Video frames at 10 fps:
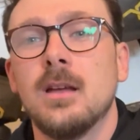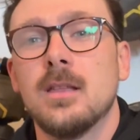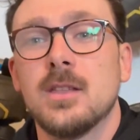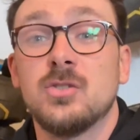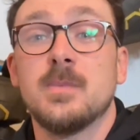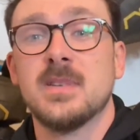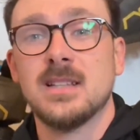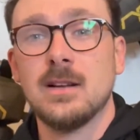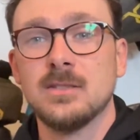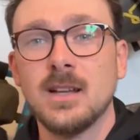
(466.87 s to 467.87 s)
The trip is
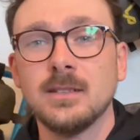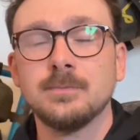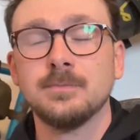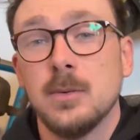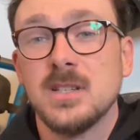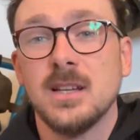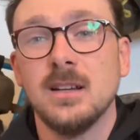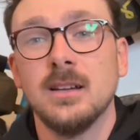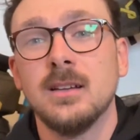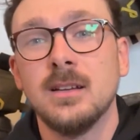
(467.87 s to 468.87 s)
now done. It was
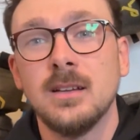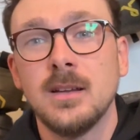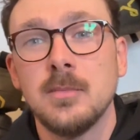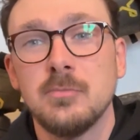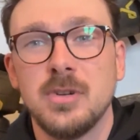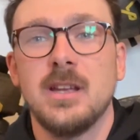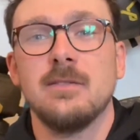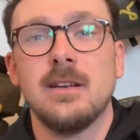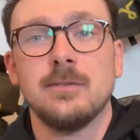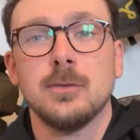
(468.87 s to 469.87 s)
a pretty
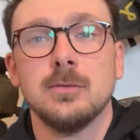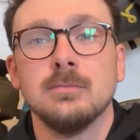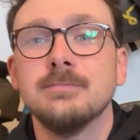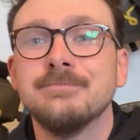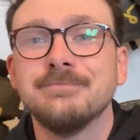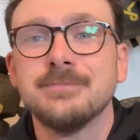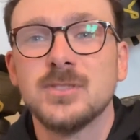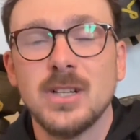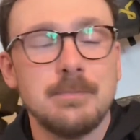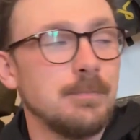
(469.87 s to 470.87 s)
eventful
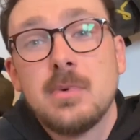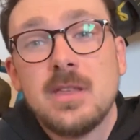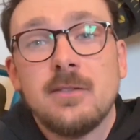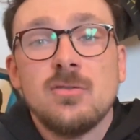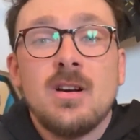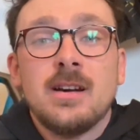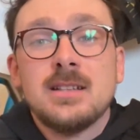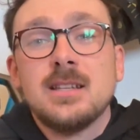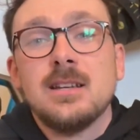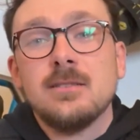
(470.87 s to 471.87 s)
trip with a
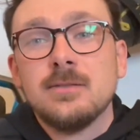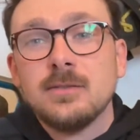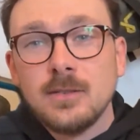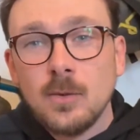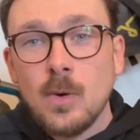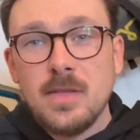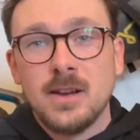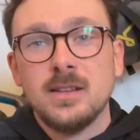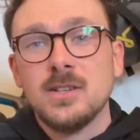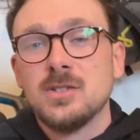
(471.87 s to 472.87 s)
variety of weather
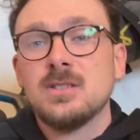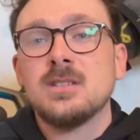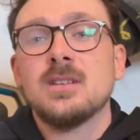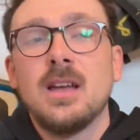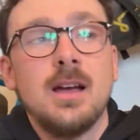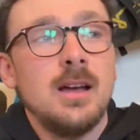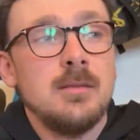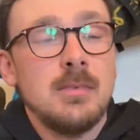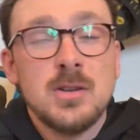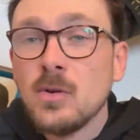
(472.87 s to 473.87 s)
conditions. I
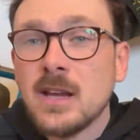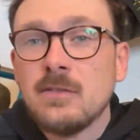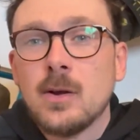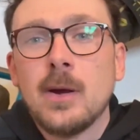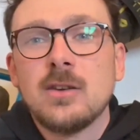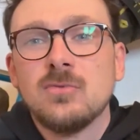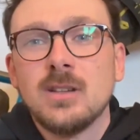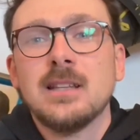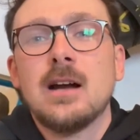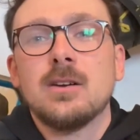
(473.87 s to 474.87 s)
just want to give a quick
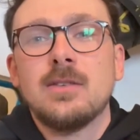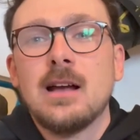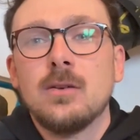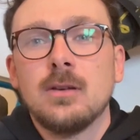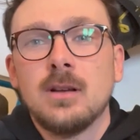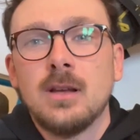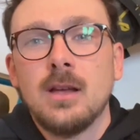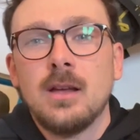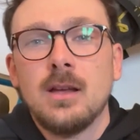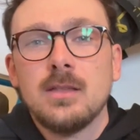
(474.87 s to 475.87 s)
rundown of how
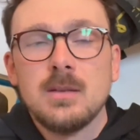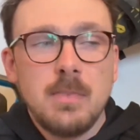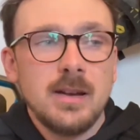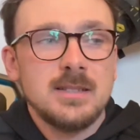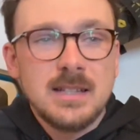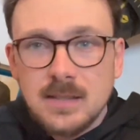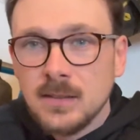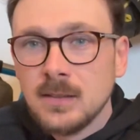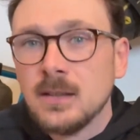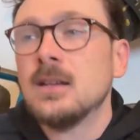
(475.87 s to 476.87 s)
the bike did.
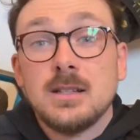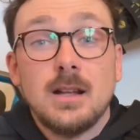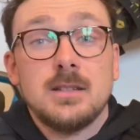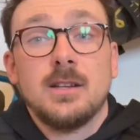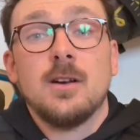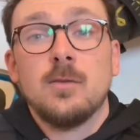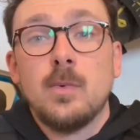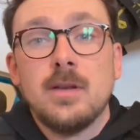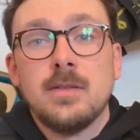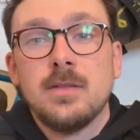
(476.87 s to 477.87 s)
Starting off
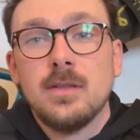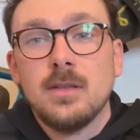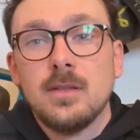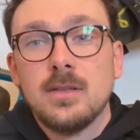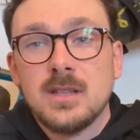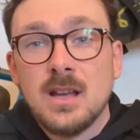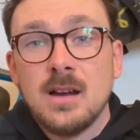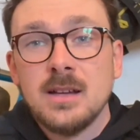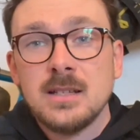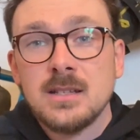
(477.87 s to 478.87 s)
with the
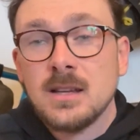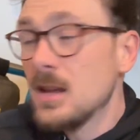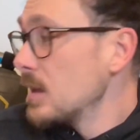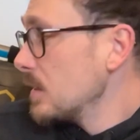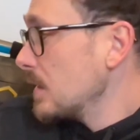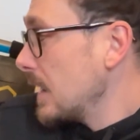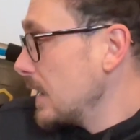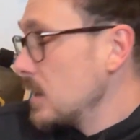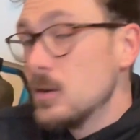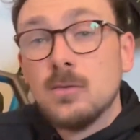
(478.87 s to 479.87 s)
tyres,
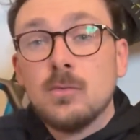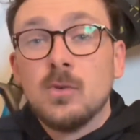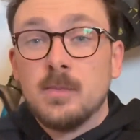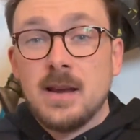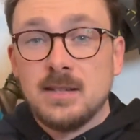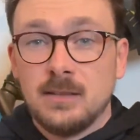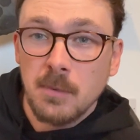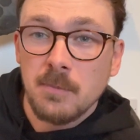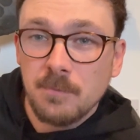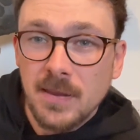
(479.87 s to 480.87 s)
they were amazing.
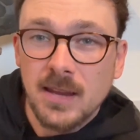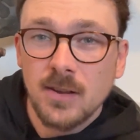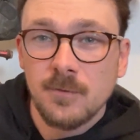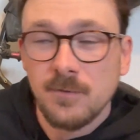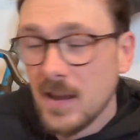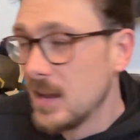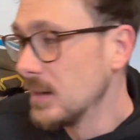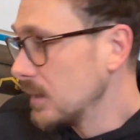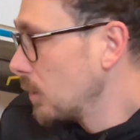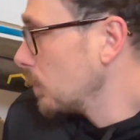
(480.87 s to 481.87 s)
big fan
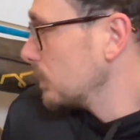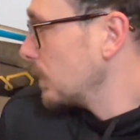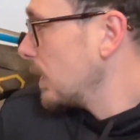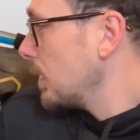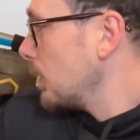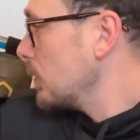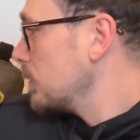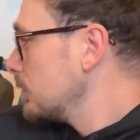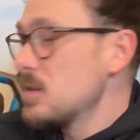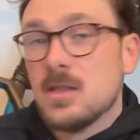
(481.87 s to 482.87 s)
and convert of
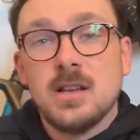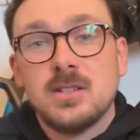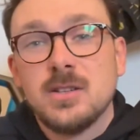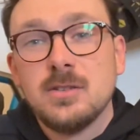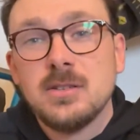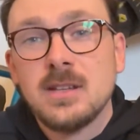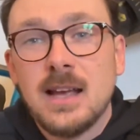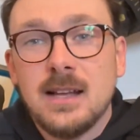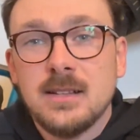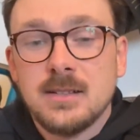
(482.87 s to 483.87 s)
32s,
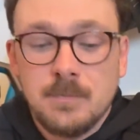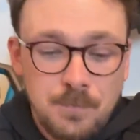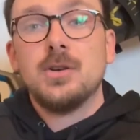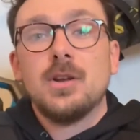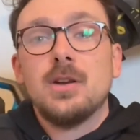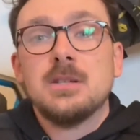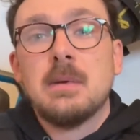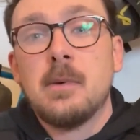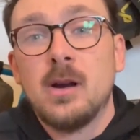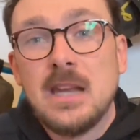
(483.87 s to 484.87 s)
and who knows,
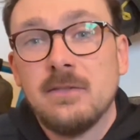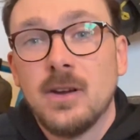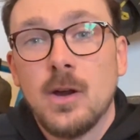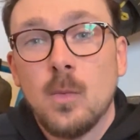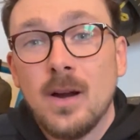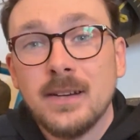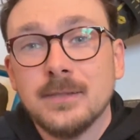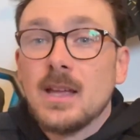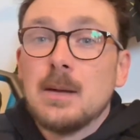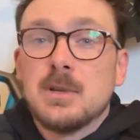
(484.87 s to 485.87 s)
maybe I'll even go wider.
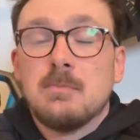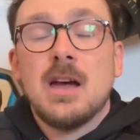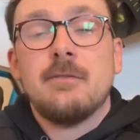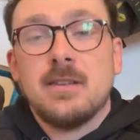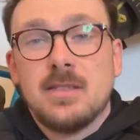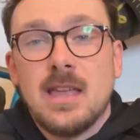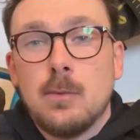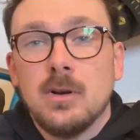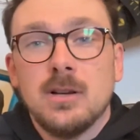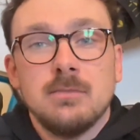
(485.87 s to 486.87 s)
It was perfect. They
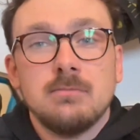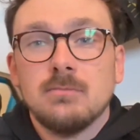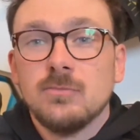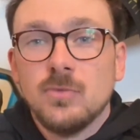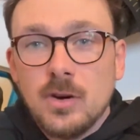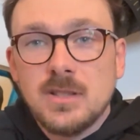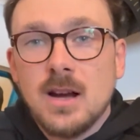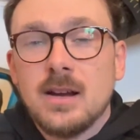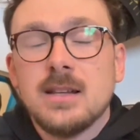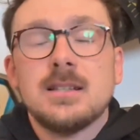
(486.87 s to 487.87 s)
were road
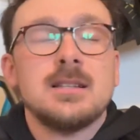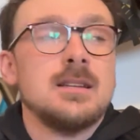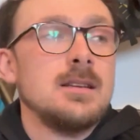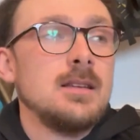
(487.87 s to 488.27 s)
tyres.